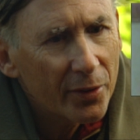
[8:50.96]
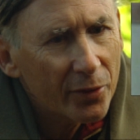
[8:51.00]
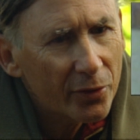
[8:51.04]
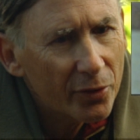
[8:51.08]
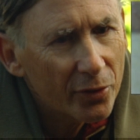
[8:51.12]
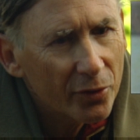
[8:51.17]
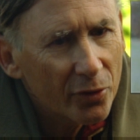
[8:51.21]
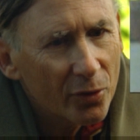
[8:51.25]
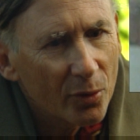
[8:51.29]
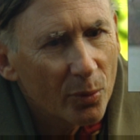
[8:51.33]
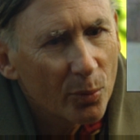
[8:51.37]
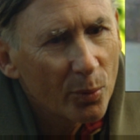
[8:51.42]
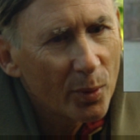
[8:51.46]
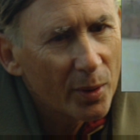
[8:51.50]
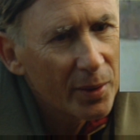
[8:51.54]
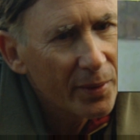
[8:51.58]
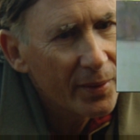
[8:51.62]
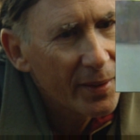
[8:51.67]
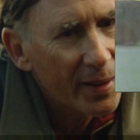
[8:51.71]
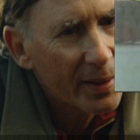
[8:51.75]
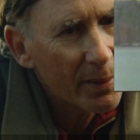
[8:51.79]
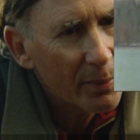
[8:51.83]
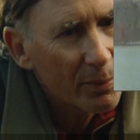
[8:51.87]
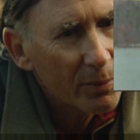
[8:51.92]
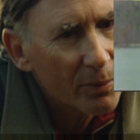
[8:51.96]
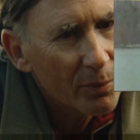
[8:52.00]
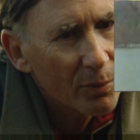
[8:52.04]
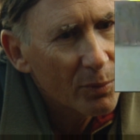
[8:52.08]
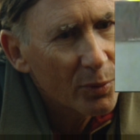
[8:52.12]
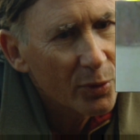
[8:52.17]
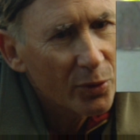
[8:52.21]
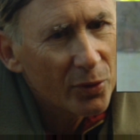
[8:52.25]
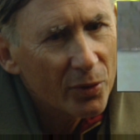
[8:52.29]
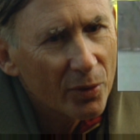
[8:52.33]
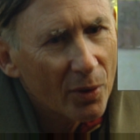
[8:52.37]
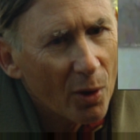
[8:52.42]
is the one that
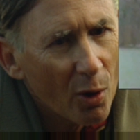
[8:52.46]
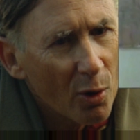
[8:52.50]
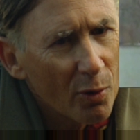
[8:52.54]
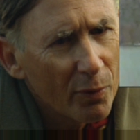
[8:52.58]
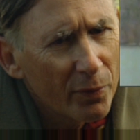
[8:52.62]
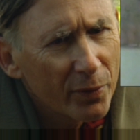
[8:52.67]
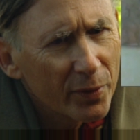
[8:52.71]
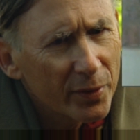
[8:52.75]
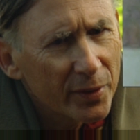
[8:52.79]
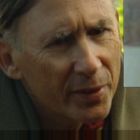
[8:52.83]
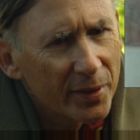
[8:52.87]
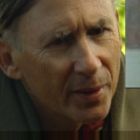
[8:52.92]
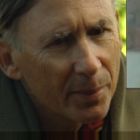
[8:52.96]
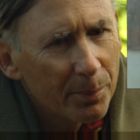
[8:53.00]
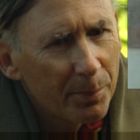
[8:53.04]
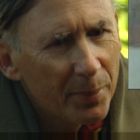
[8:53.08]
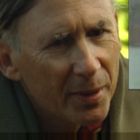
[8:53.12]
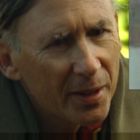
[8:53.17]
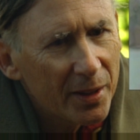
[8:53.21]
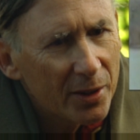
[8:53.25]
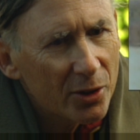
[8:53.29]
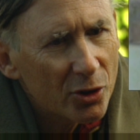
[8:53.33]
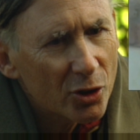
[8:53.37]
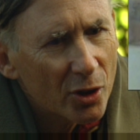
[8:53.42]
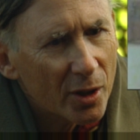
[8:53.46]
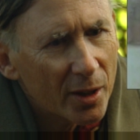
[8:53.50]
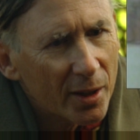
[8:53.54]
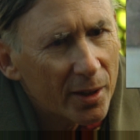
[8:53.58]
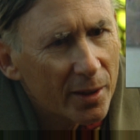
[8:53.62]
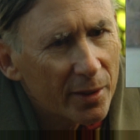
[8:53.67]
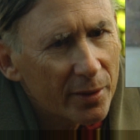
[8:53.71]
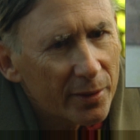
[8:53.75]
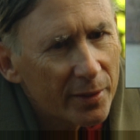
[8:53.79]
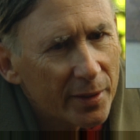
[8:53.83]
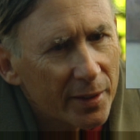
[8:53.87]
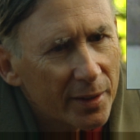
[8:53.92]
was over in the beach
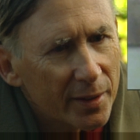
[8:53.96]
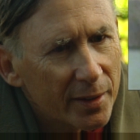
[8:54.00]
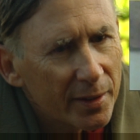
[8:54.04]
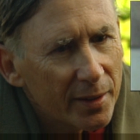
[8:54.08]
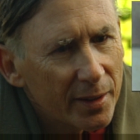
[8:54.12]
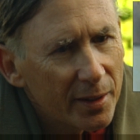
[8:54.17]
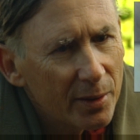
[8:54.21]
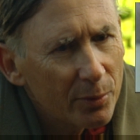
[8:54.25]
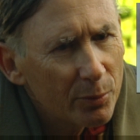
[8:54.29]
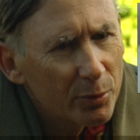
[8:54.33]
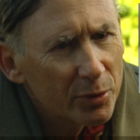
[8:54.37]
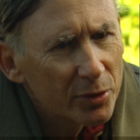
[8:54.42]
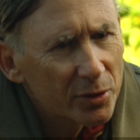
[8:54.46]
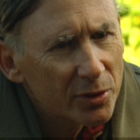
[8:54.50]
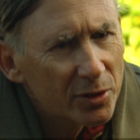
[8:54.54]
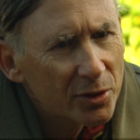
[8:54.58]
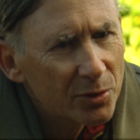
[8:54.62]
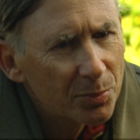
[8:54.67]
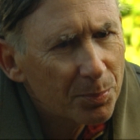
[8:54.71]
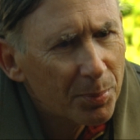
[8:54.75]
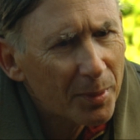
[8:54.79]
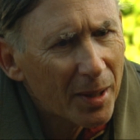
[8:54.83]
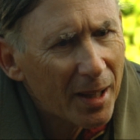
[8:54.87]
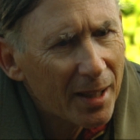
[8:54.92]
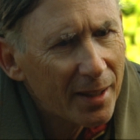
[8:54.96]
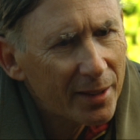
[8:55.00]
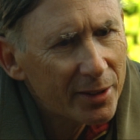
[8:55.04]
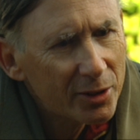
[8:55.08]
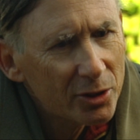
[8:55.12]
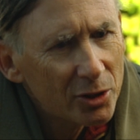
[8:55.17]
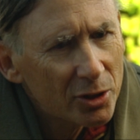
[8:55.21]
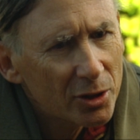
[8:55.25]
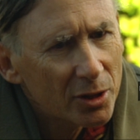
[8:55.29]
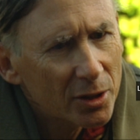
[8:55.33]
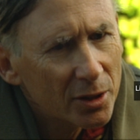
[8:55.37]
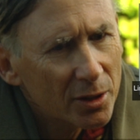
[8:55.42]
area, and he was
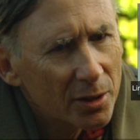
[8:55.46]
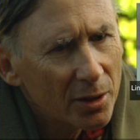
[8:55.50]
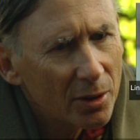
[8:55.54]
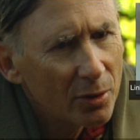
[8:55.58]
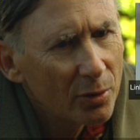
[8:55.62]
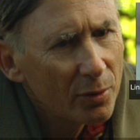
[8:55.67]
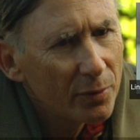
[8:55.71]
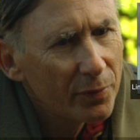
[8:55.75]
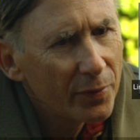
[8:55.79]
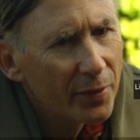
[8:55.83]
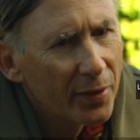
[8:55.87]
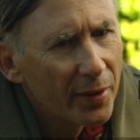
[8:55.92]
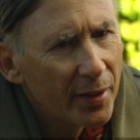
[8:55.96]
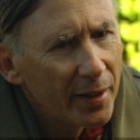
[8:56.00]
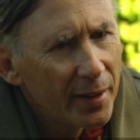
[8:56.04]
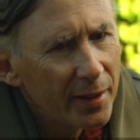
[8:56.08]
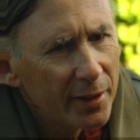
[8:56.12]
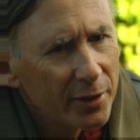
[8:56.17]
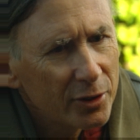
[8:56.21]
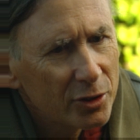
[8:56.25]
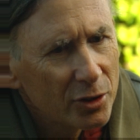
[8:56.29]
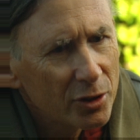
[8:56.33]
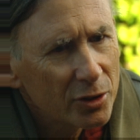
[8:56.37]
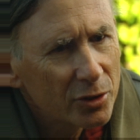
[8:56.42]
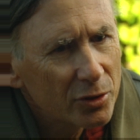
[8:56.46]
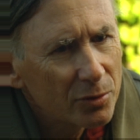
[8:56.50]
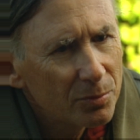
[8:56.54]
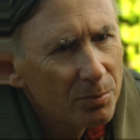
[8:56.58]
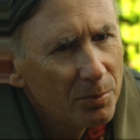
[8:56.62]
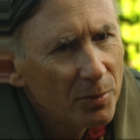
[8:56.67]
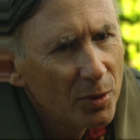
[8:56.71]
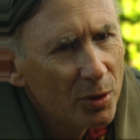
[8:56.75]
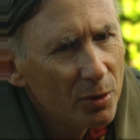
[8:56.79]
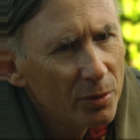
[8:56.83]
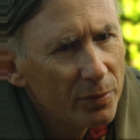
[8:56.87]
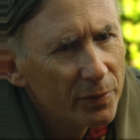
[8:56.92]
splashing over there, just
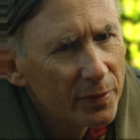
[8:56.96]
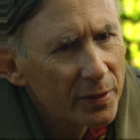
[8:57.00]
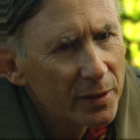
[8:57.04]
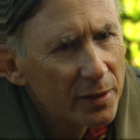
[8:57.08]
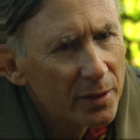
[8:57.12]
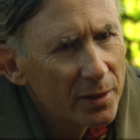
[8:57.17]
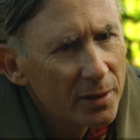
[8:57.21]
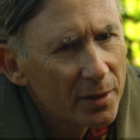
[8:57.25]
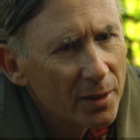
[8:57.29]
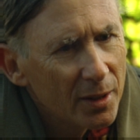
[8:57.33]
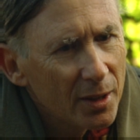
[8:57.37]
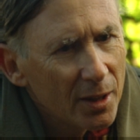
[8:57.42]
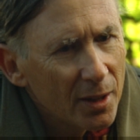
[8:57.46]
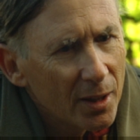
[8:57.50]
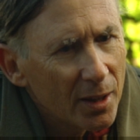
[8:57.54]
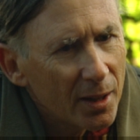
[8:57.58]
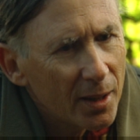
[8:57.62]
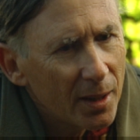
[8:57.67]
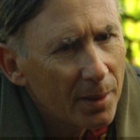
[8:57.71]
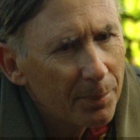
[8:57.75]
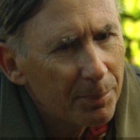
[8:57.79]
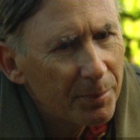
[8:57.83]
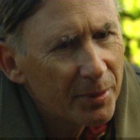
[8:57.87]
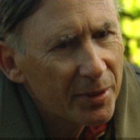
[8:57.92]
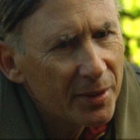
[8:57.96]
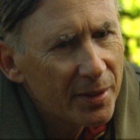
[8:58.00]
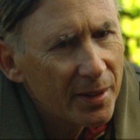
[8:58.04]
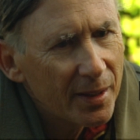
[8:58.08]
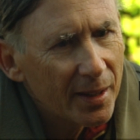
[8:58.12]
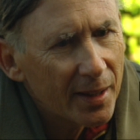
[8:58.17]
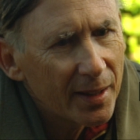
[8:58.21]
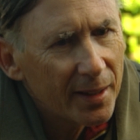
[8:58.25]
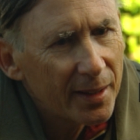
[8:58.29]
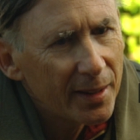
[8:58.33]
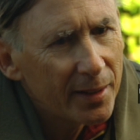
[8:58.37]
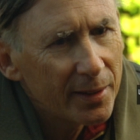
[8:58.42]
moving up and
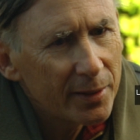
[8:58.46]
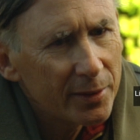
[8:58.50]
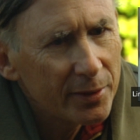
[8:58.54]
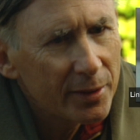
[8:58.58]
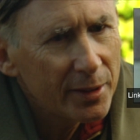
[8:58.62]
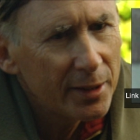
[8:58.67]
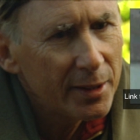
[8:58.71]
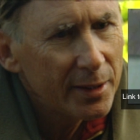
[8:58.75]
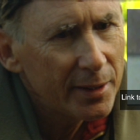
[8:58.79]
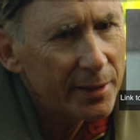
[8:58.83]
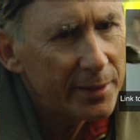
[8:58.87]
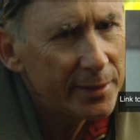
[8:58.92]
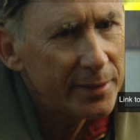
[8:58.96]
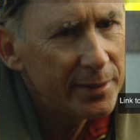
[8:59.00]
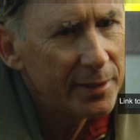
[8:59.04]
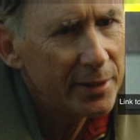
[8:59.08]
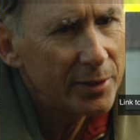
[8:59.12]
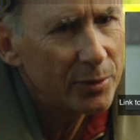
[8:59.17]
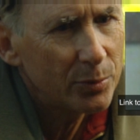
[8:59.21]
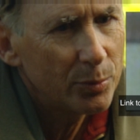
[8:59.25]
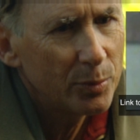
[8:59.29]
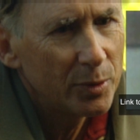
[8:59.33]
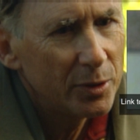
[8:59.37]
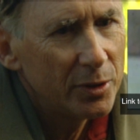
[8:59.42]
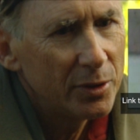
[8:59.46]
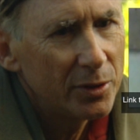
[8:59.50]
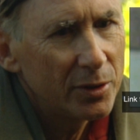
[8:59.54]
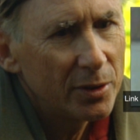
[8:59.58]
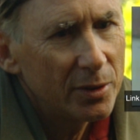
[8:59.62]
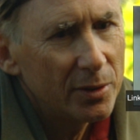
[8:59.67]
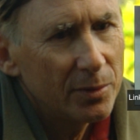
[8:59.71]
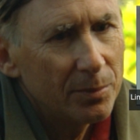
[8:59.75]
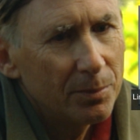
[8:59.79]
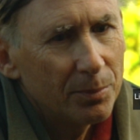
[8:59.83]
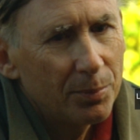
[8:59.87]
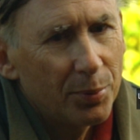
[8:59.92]
down, and this one's
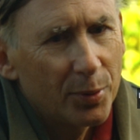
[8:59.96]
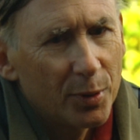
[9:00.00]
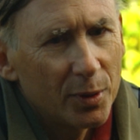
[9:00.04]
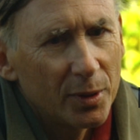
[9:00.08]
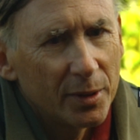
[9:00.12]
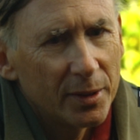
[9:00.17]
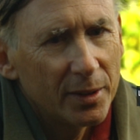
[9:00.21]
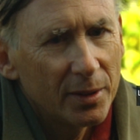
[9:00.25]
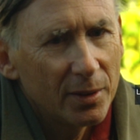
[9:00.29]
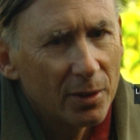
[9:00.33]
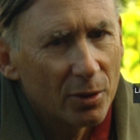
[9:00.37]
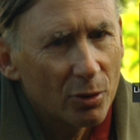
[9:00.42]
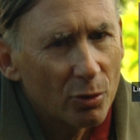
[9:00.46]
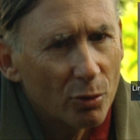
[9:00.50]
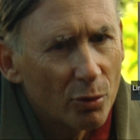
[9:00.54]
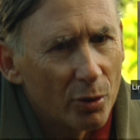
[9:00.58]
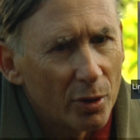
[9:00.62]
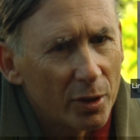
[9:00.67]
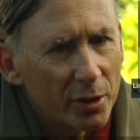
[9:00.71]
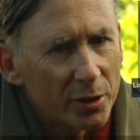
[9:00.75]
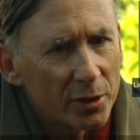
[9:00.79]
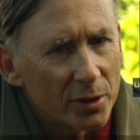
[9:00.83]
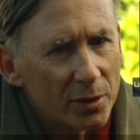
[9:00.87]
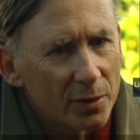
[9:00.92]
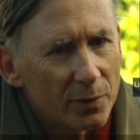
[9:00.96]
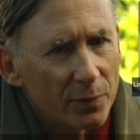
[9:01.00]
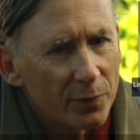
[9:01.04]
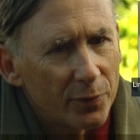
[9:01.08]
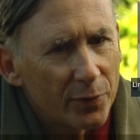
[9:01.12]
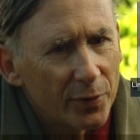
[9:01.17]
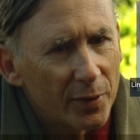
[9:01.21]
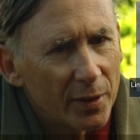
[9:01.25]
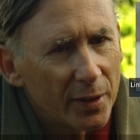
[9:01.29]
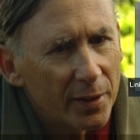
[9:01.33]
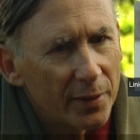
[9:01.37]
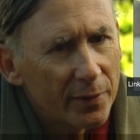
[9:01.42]
pulling across in
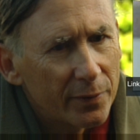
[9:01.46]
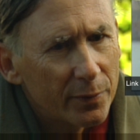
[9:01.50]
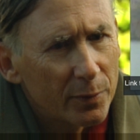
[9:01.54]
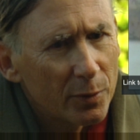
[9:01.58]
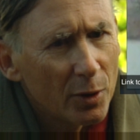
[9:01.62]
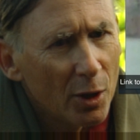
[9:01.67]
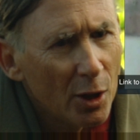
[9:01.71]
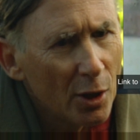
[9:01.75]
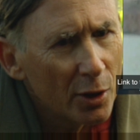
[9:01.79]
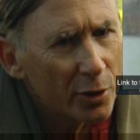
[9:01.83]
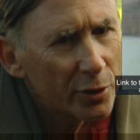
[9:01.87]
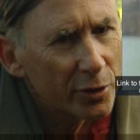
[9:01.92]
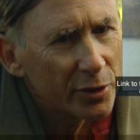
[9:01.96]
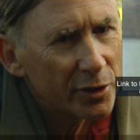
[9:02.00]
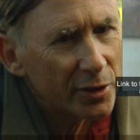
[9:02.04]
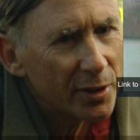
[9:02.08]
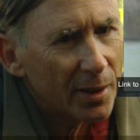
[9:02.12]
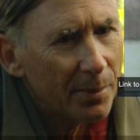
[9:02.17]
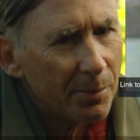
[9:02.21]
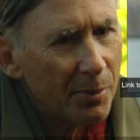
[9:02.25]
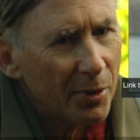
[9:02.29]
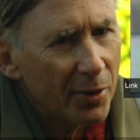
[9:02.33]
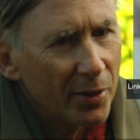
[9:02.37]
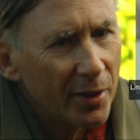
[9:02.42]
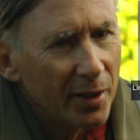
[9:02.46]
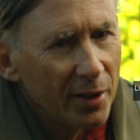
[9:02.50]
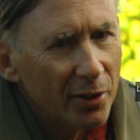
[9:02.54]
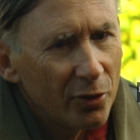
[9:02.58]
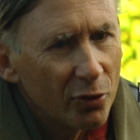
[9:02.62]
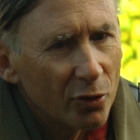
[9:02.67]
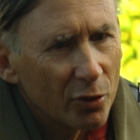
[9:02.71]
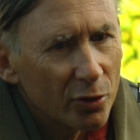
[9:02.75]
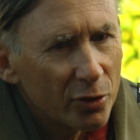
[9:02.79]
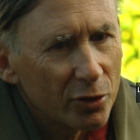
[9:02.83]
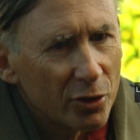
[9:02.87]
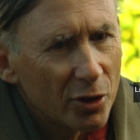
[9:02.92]
front of him, because some of
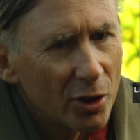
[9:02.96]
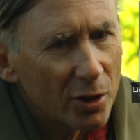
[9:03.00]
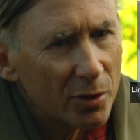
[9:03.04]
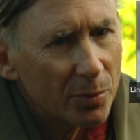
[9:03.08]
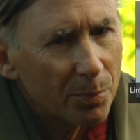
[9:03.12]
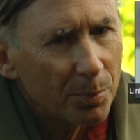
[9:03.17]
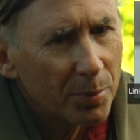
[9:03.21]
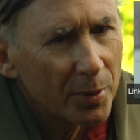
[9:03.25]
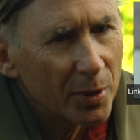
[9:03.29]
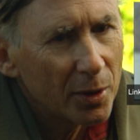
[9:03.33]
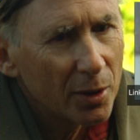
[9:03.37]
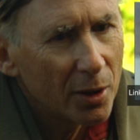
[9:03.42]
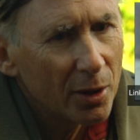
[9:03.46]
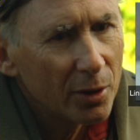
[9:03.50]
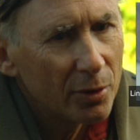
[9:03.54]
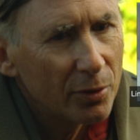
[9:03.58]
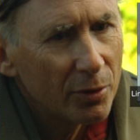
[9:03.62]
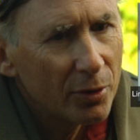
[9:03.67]
these are just below the